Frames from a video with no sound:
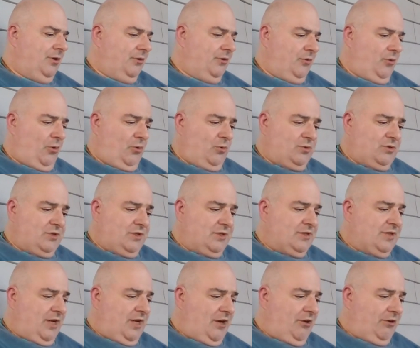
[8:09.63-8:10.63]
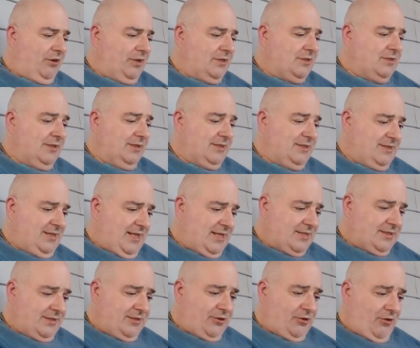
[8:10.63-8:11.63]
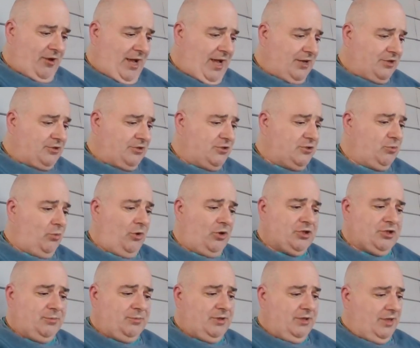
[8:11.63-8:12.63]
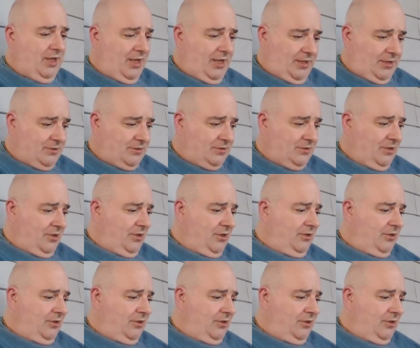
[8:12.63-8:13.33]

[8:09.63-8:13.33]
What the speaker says: Those desiring success in their actions worship the gods.